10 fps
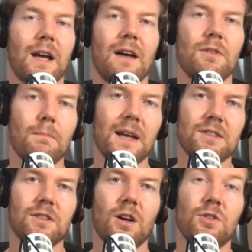have the
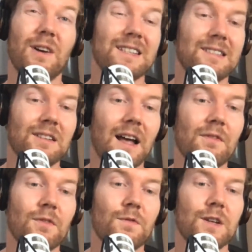best audio and still
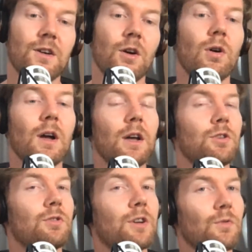have a video,
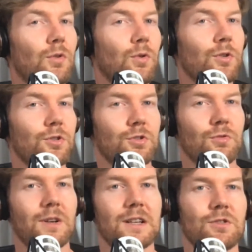you can record your
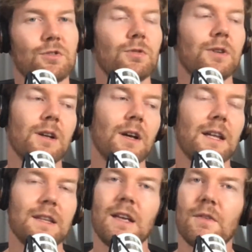screen as you do it.
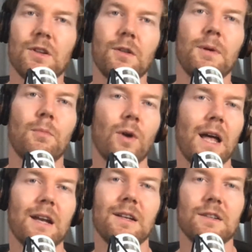And then you have a little bit more
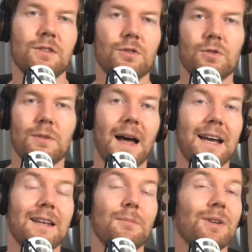editing to do in the
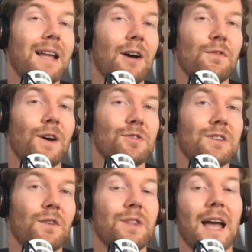back end, but now you find
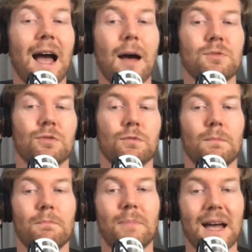yourself with the absolute
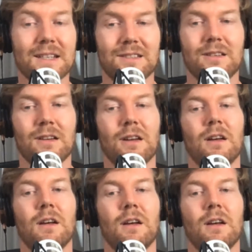best
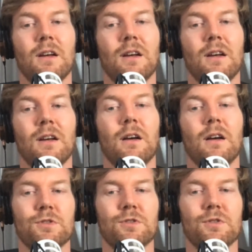audio experience you could